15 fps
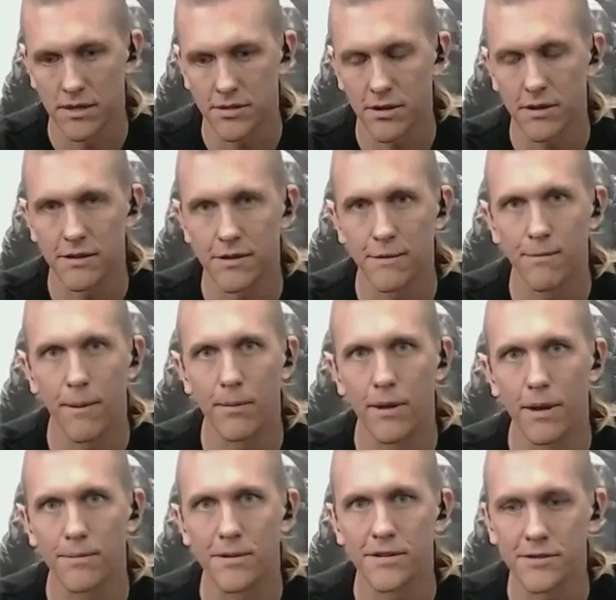started to
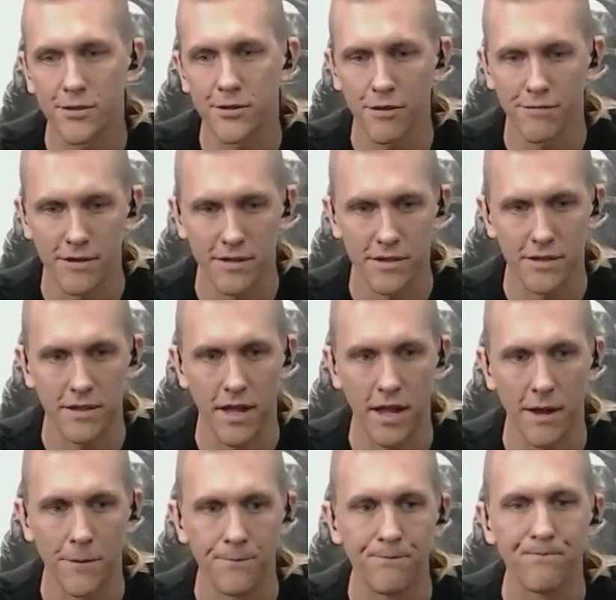bubble up to the surface,
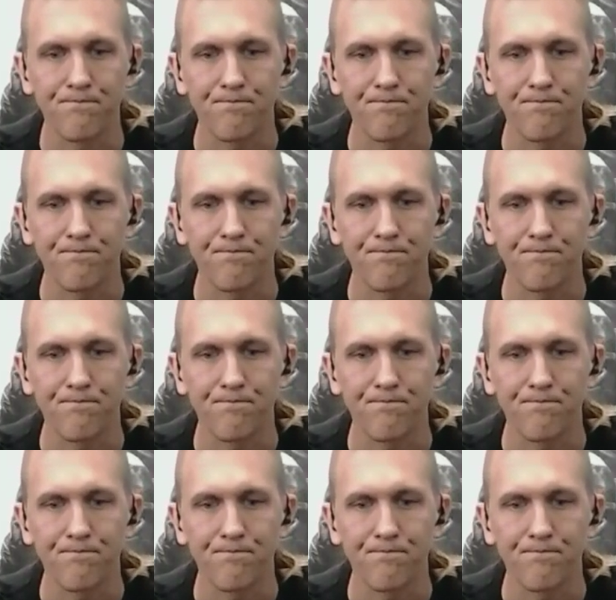like